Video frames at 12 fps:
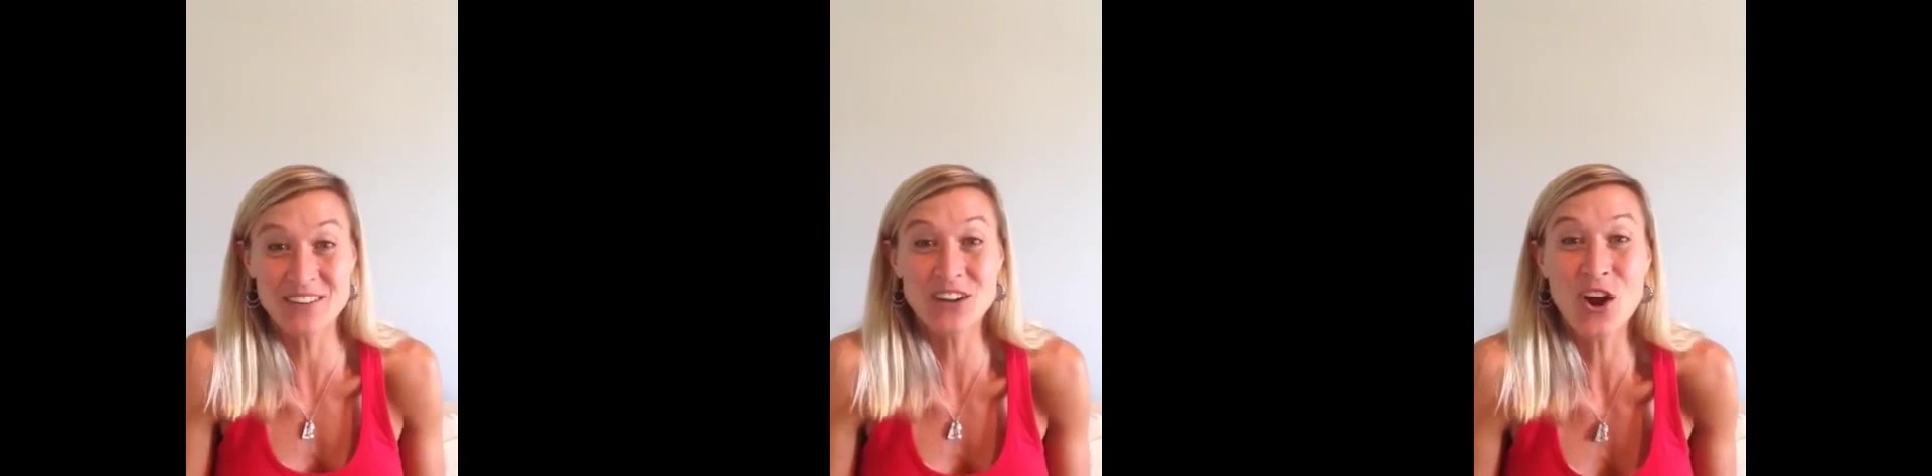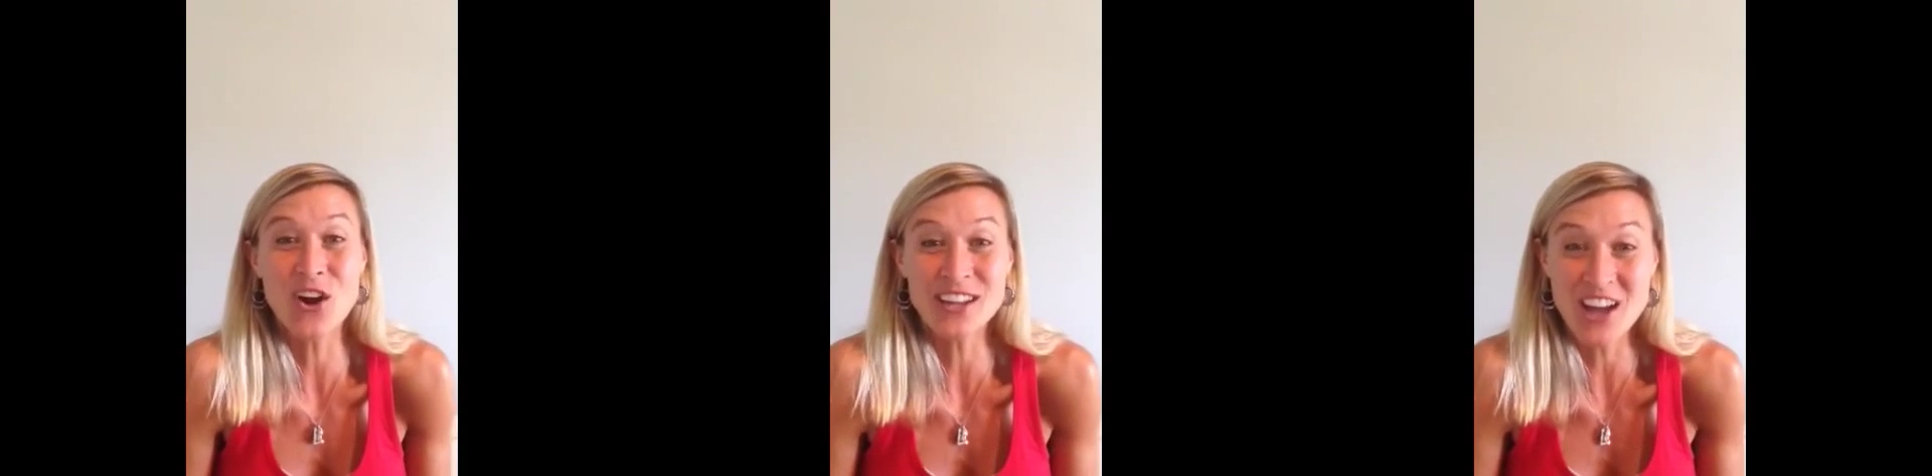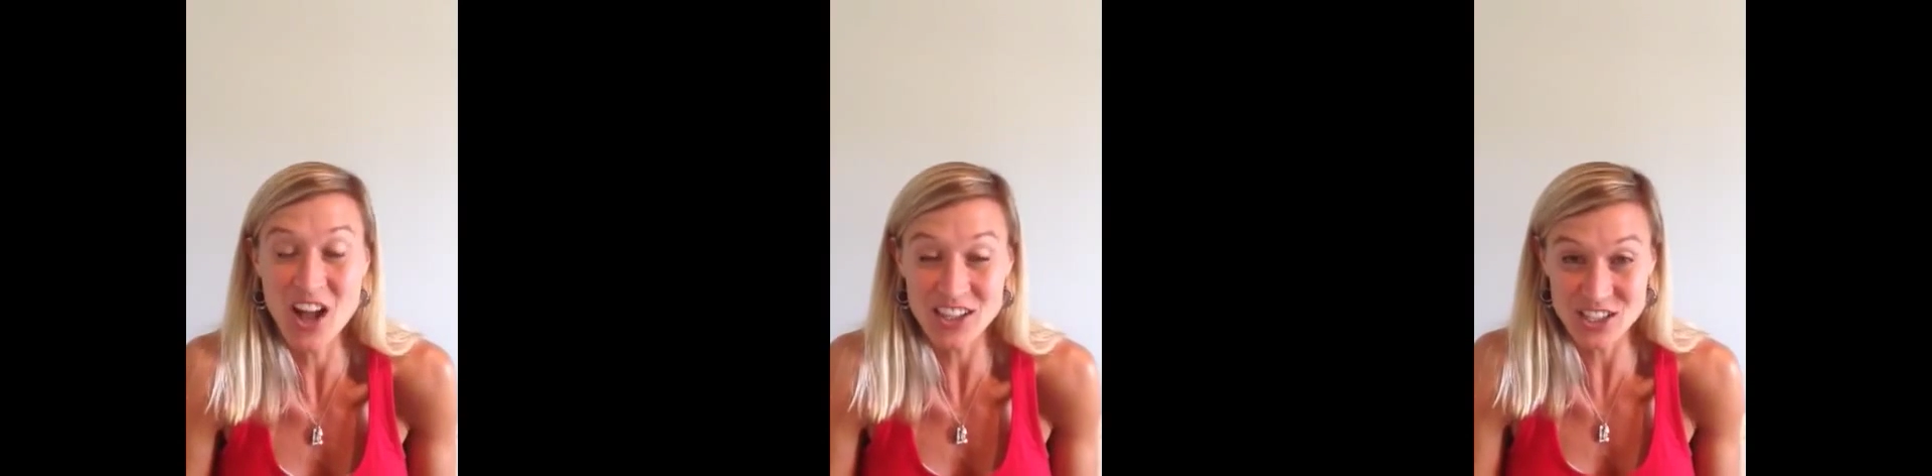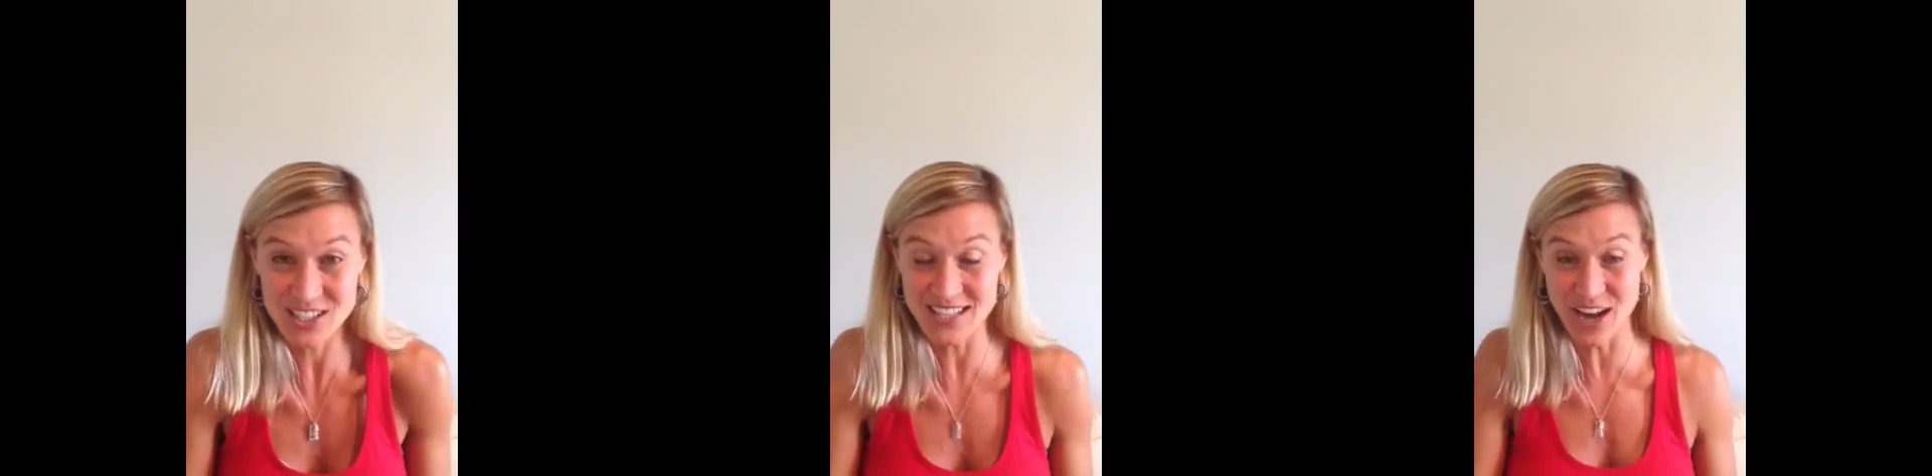
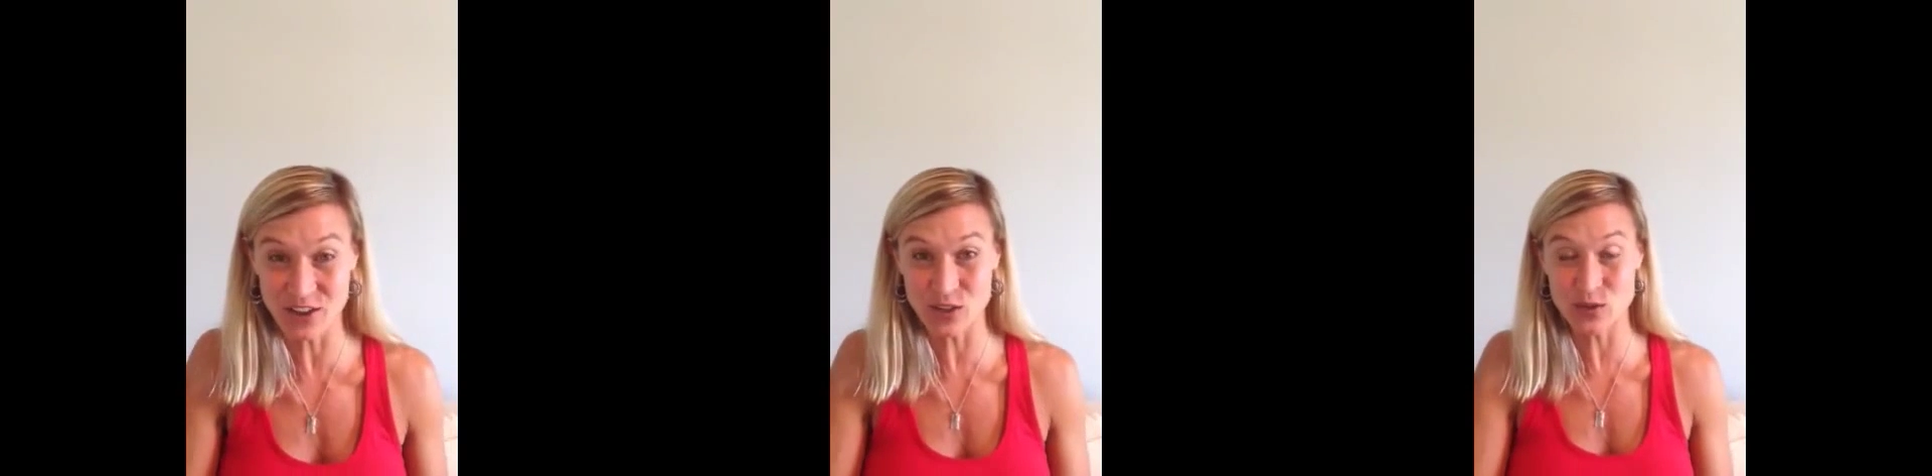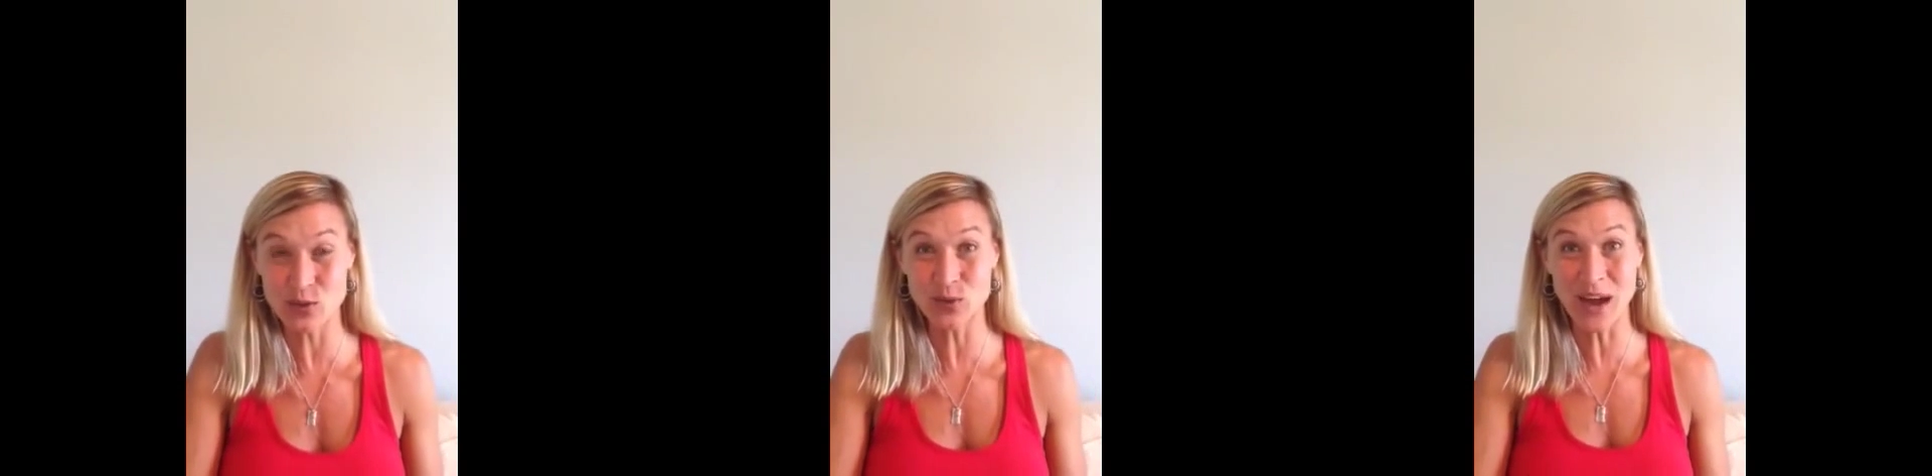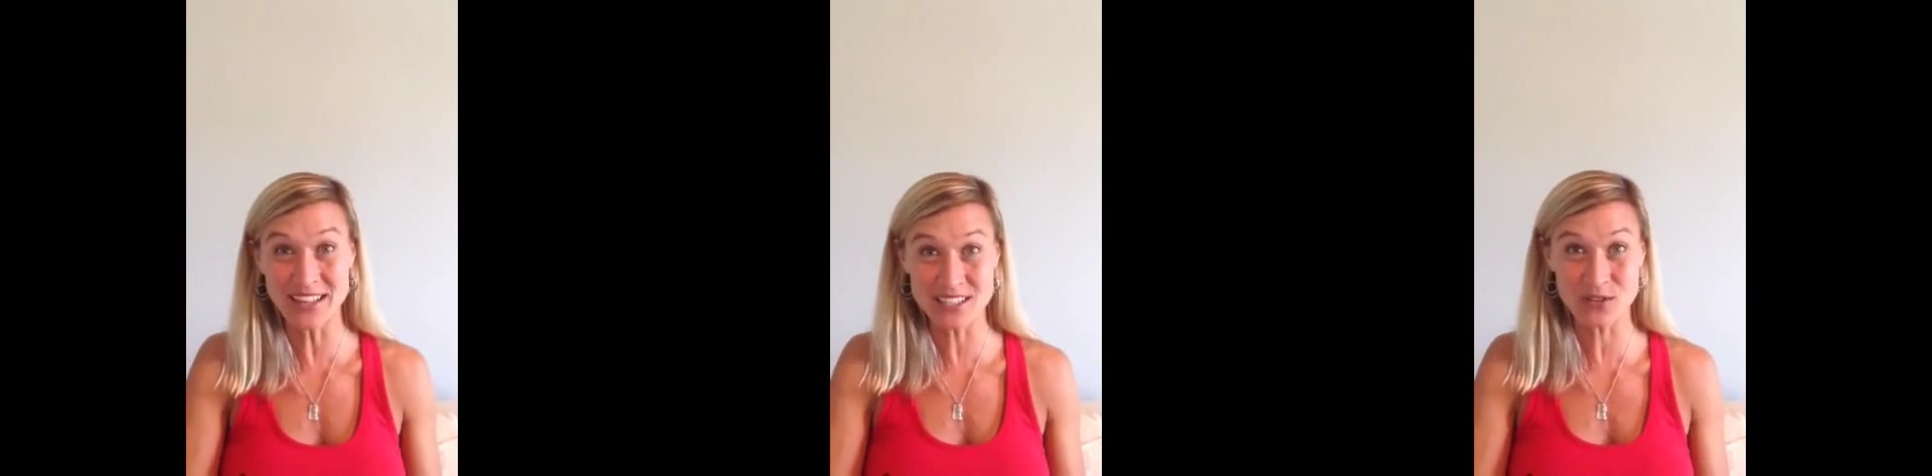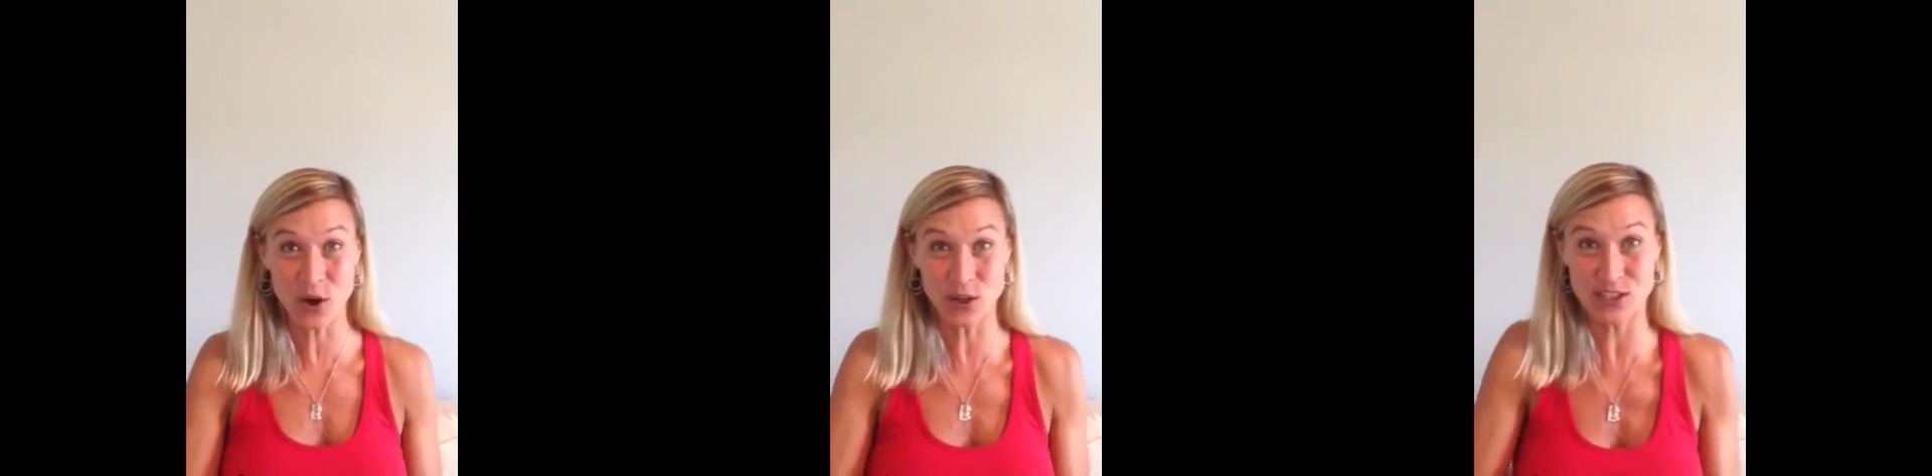cardiologists now who do lots of
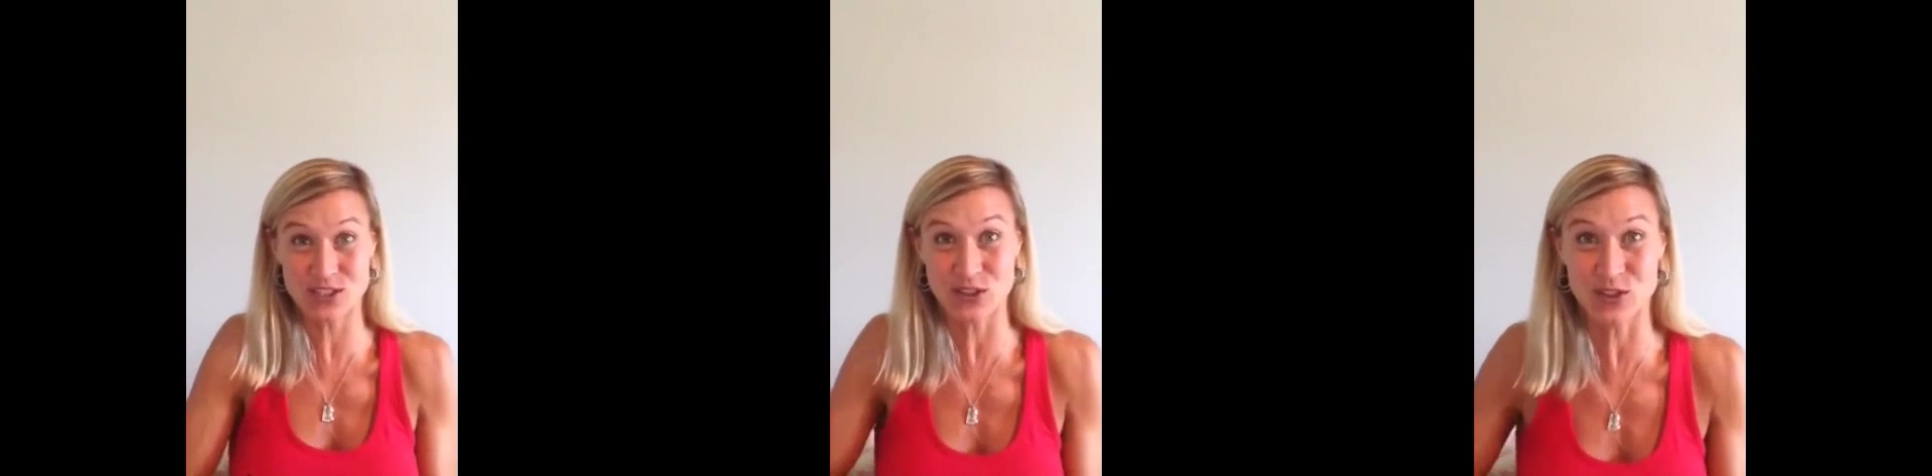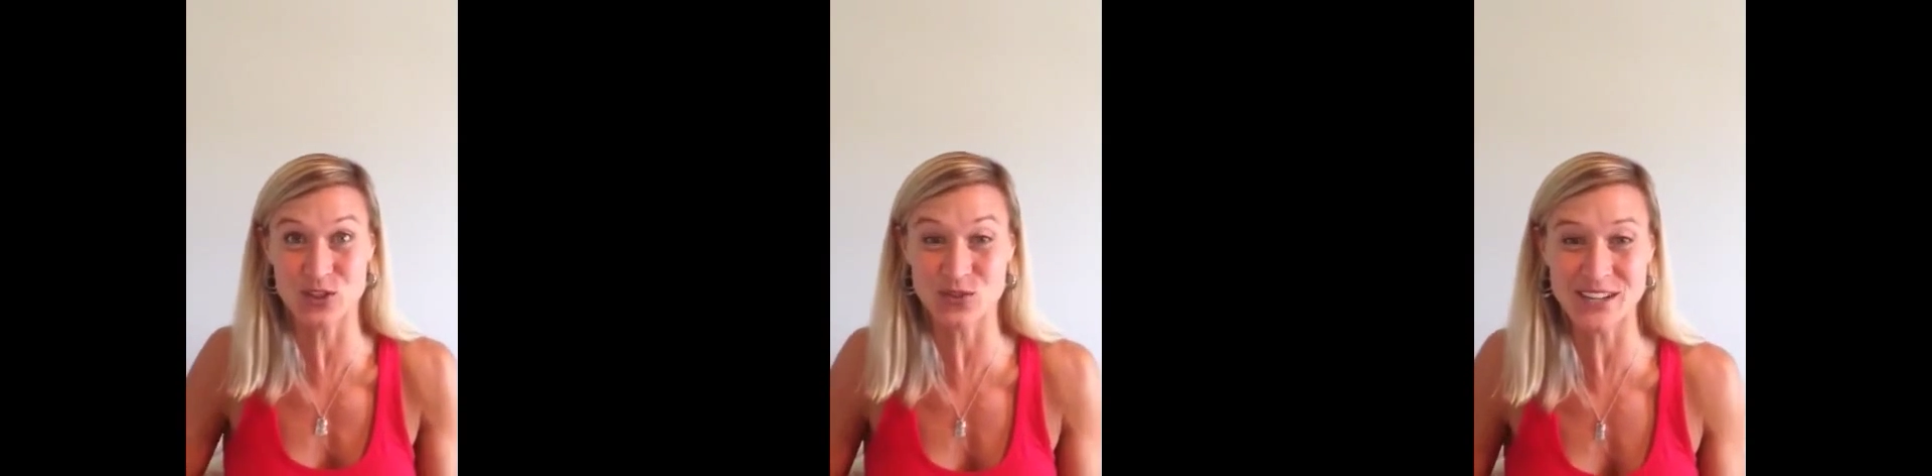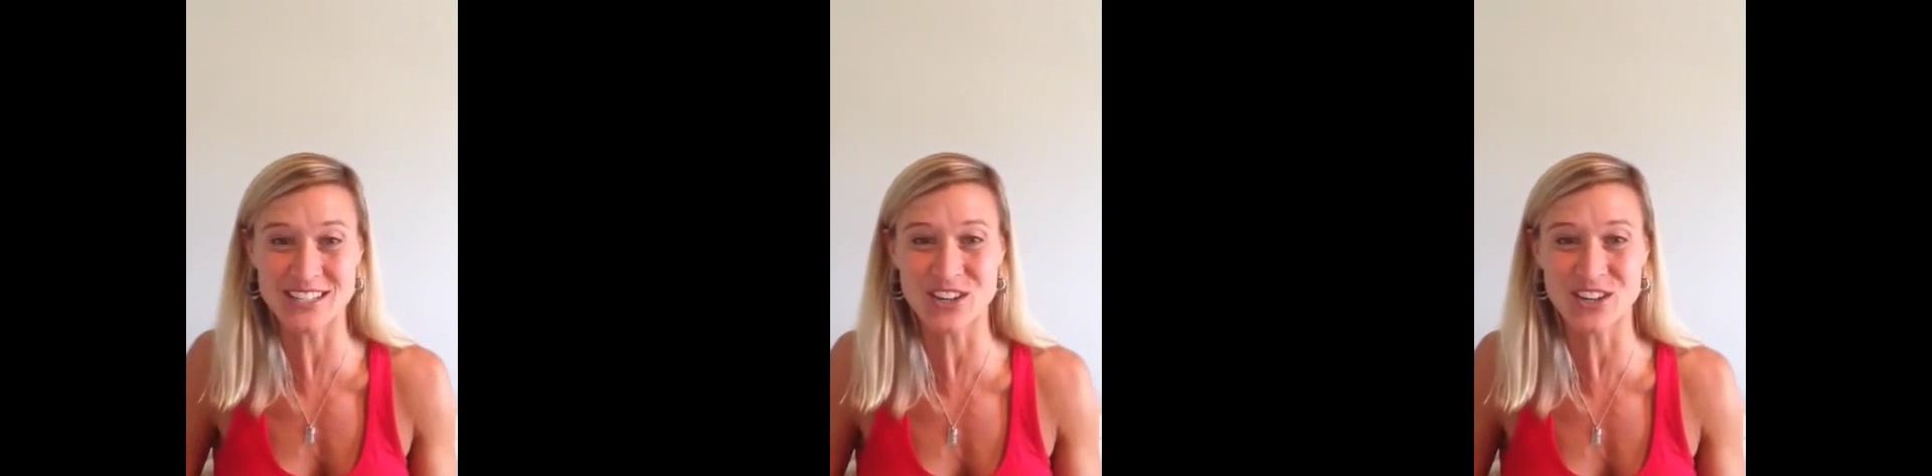heart surgeries